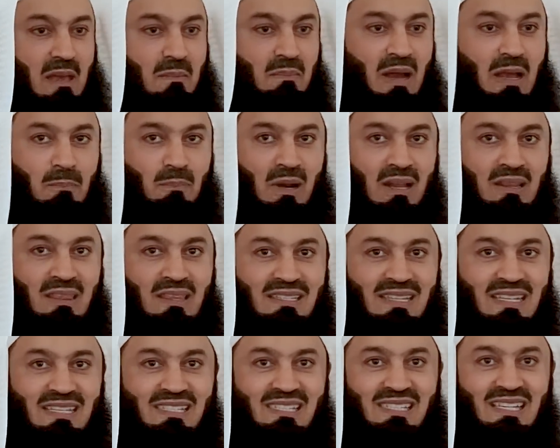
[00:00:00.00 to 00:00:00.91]
My
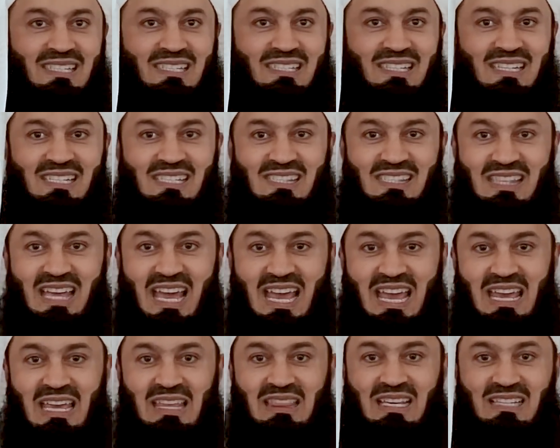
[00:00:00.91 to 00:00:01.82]
brothers and sisters,
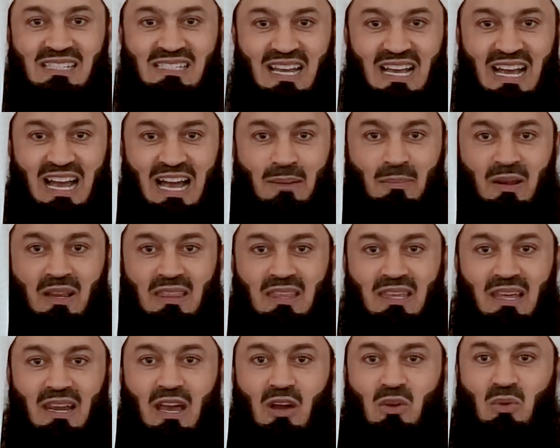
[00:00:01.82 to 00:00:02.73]
they, the Sahaba
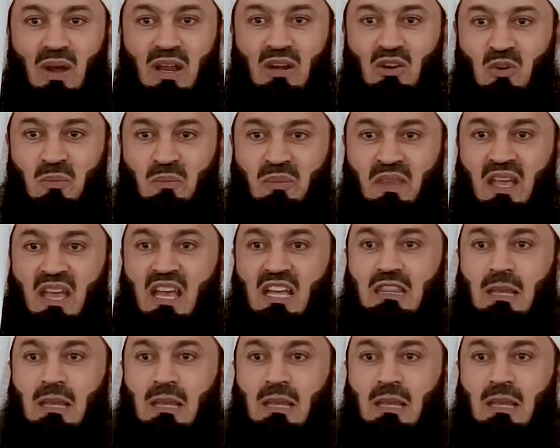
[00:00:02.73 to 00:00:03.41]
radiallahu anhum,